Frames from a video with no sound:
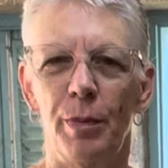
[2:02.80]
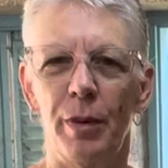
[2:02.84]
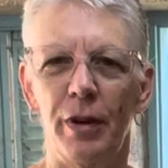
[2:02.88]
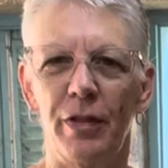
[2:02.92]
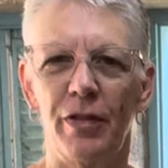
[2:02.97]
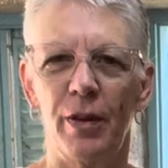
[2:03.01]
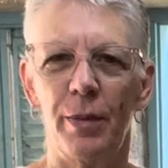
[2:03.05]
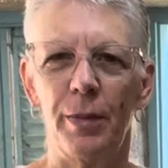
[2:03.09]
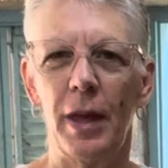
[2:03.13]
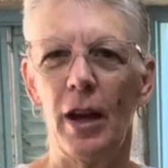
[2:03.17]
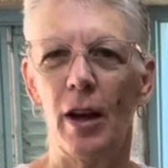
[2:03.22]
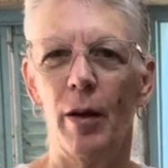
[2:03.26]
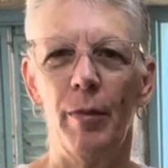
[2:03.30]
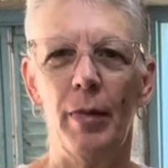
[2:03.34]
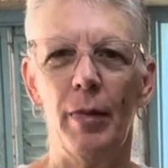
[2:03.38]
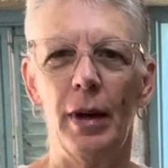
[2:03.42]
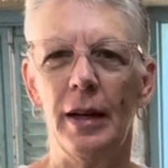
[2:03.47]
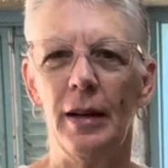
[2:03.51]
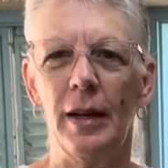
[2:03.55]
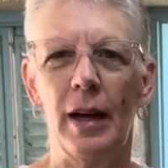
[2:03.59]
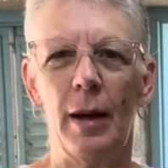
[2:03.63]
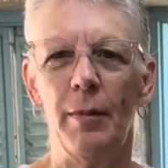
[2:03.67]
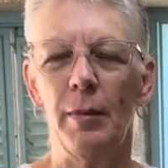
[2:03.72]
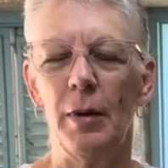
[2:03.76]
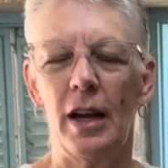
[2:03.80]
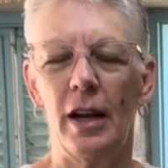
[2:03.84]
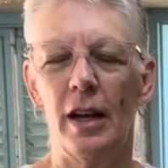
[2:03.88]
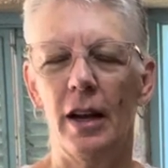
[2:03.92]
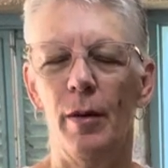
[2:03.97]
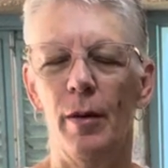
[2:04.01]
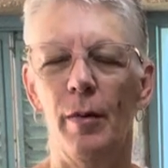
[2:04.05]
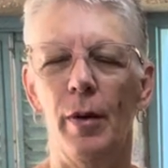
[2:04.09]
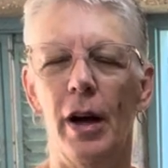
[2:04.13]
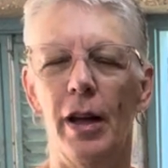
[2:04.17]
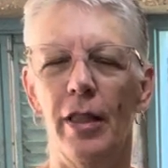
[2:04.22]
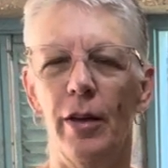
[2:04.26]
it from there, but I'm not going
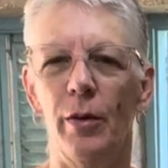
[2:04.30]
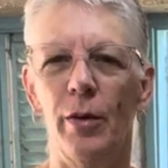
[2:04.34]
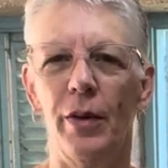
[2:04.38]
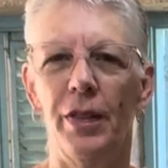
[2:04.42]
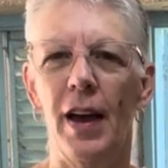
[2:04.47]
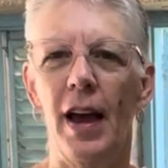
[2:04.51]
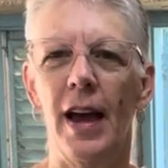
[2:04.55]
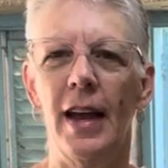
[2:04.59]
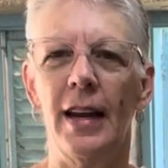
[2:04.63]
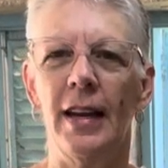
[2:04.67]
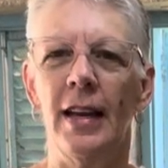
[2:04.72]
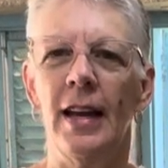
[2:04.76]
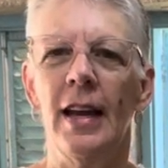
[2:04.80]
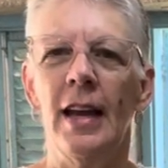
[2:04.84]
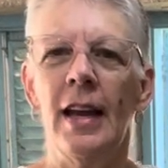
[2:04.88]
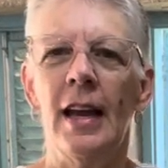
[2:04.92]
to bother with that.